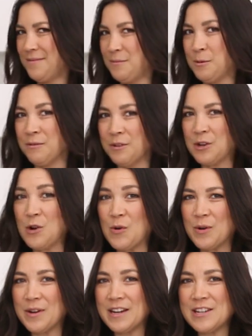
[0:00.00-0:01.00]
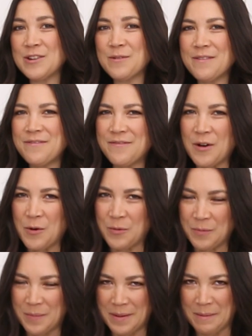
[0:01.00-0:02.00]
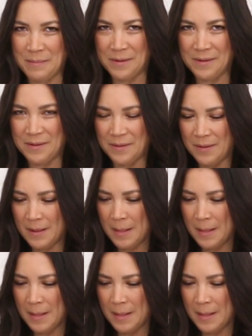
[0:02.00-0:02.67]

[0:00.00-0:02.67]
We're recording to a phone, people.